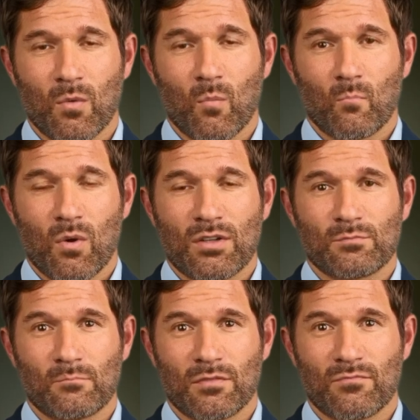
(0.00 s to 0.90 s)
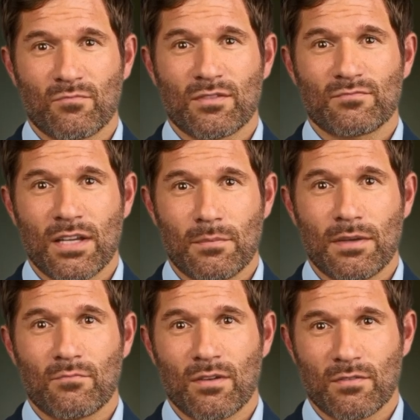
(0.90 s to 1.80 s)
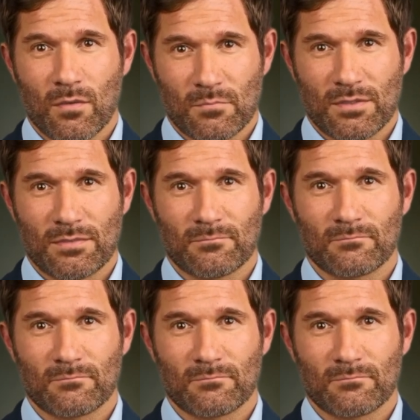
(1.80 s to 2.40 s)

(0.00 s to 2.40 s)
What is proliferative diabetic retinopathy?